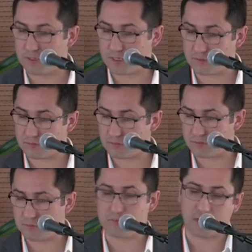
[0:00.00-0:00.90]
Then
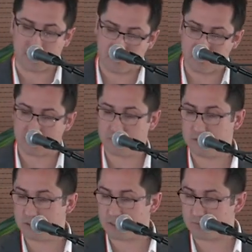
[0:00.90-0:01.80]
I get
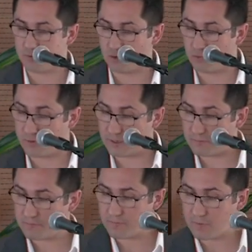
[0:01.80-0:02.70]
this approval,
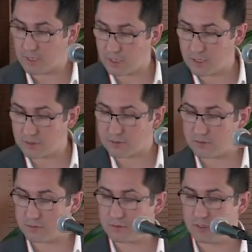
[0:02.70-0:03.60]

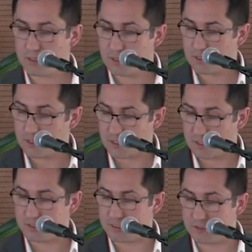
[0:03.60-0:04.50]
and
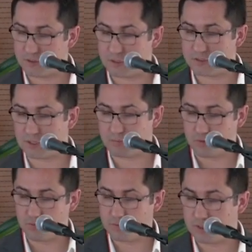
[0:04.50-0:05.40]
I send this
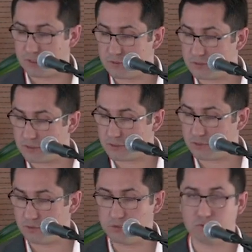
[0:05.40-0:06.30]
approved list
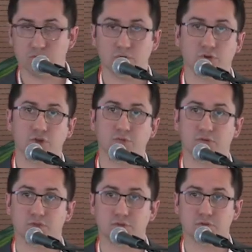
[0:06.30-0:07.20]
to
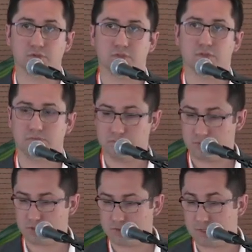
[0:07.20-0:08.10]
human resources
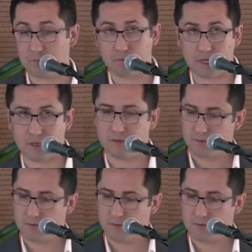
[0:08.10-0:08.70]
because they pay.